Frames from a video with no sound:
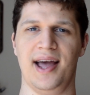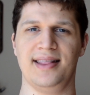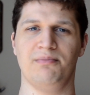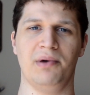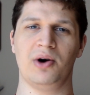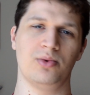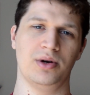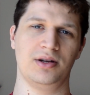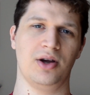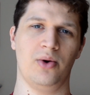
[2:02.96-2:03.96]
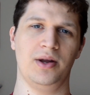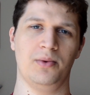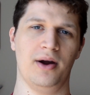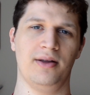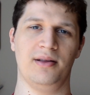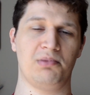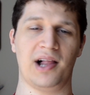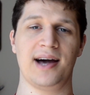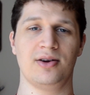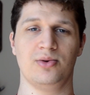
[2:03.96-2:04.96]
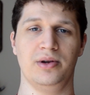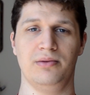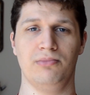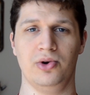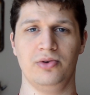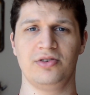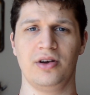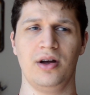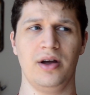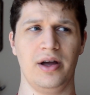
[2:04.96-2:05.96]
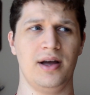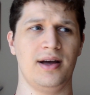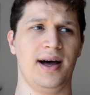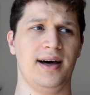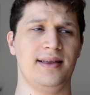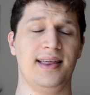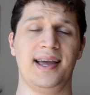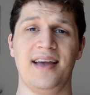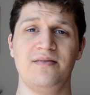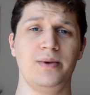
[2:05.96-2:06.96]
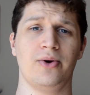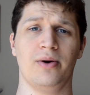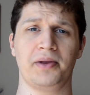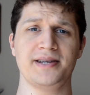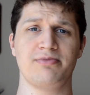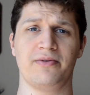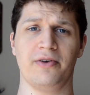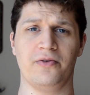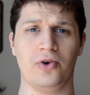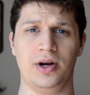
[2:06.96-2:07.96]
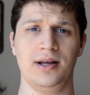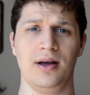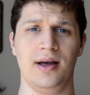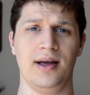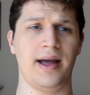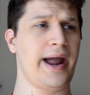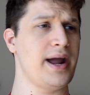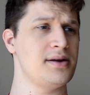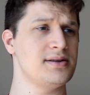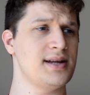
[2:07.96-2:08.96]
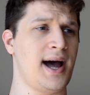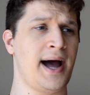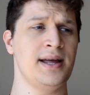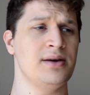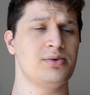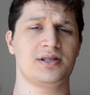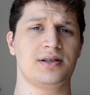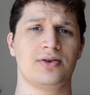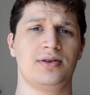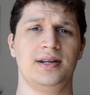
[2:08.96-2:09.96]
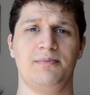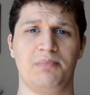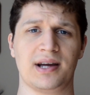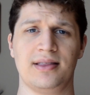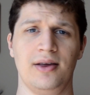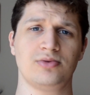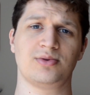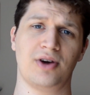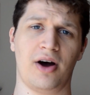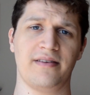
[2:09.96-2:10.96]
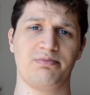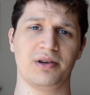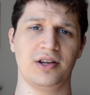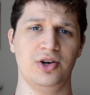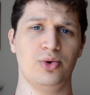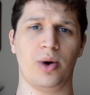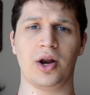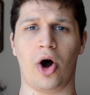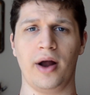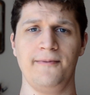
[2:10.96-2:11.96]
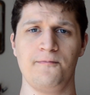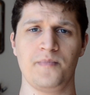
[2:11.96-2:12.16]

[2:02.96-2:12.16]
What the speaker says: and the belt wouldn't go anywhere, and the platter wouldn't move. They gave me a replacement for free, and it was literally pick the old one off, put the new one on,